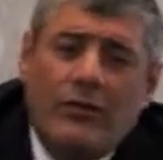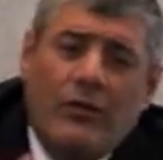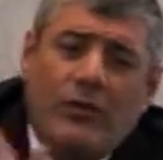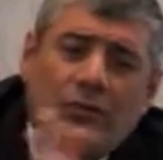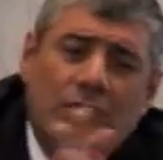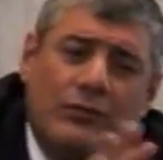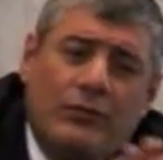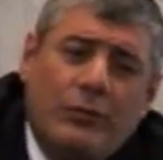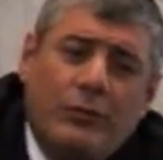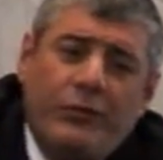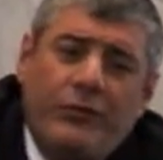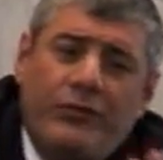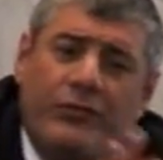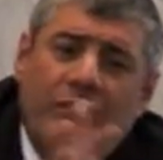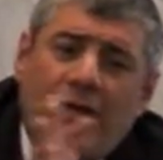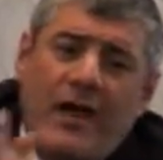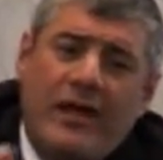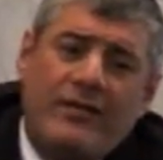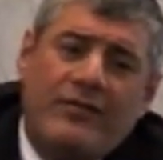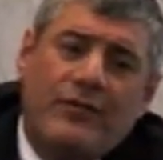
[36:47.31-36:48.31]
on two
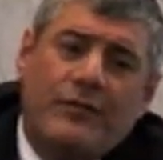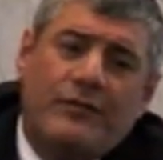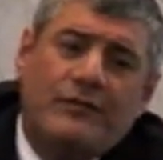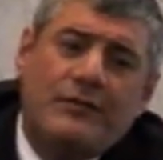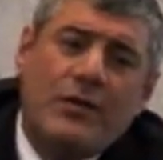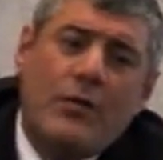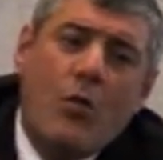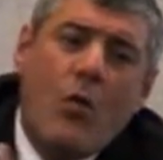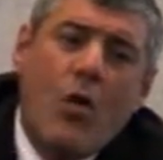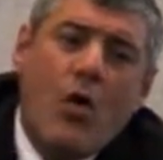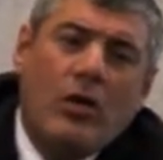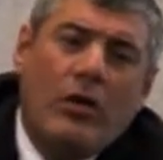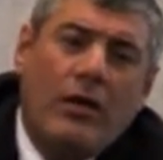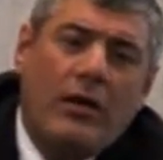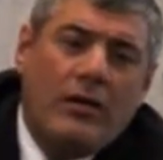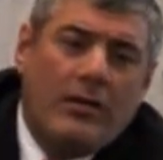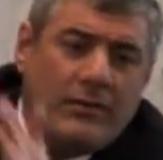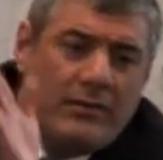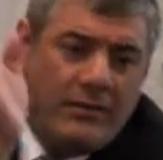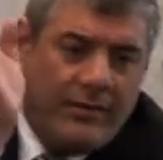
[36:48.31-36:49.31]
sides of the
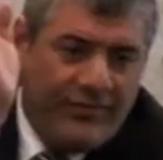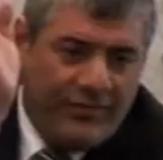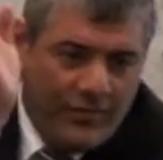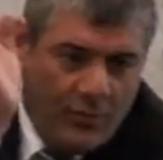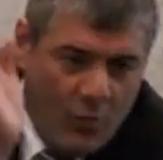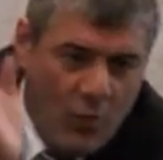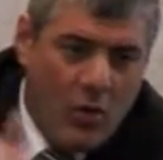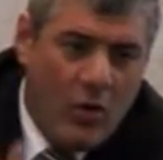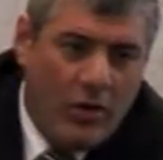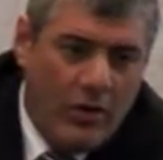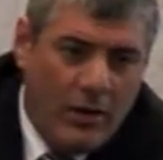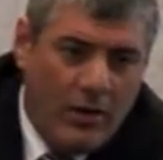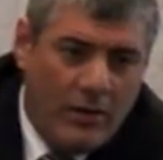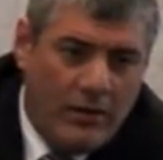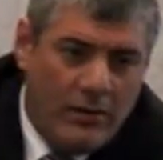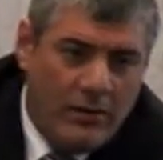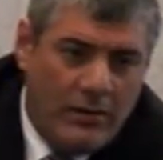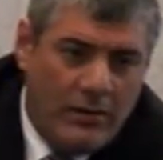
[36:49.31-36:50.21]
wall. There's a wall.